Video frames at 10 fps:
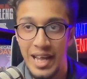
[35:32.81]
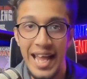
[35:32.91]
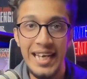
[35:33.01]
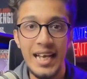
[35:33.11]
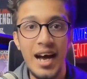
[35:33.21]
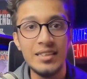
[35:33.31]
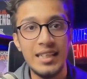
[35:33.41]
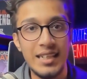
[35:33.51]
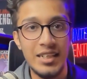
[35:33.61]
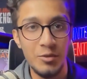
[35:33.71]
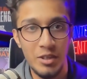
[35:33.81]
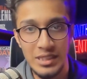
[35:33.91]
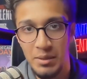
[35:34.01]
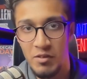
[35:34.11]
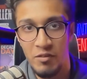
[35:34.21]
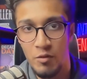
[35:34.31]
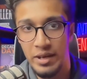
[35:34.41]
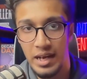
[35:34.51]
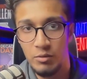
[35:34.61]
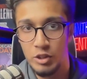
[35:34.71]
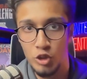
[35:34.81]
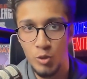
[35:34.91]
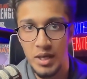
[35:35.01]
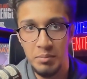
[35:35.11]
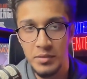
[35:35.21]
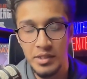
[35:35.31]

Any last thing that you want to say before we round the show up?